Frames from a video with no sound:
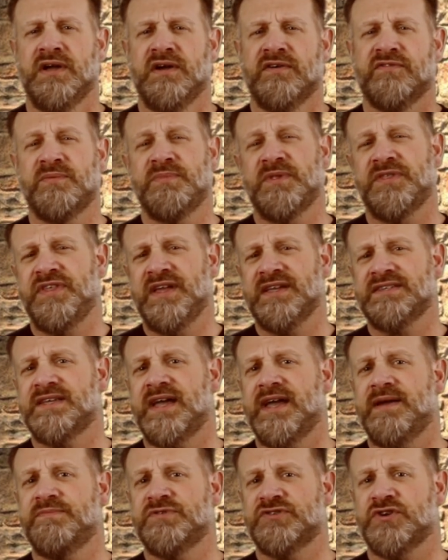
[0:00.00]
From the things I
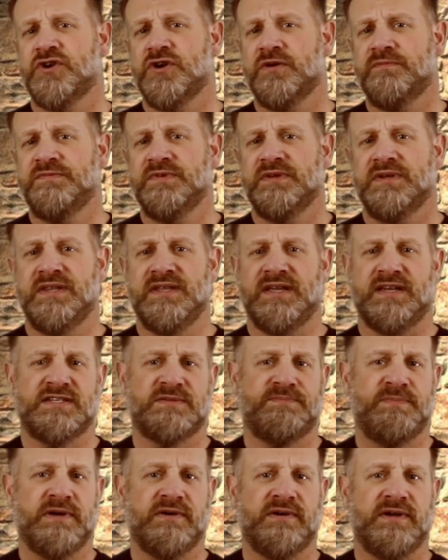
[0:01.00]
observed and the
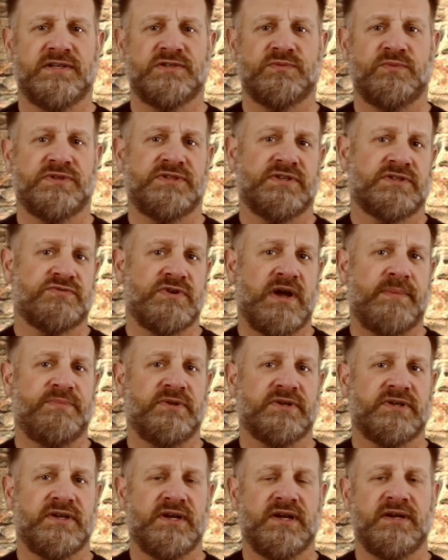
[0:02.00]
experience with this
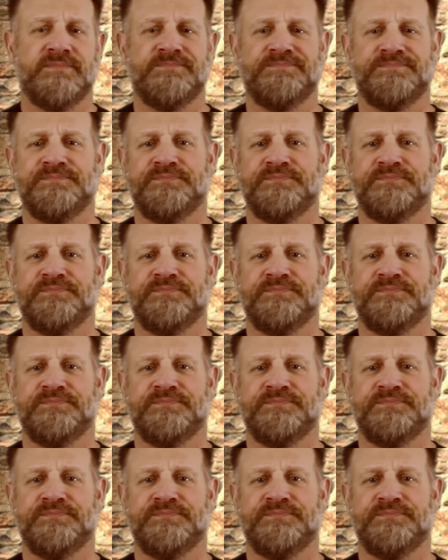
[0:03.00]
replica,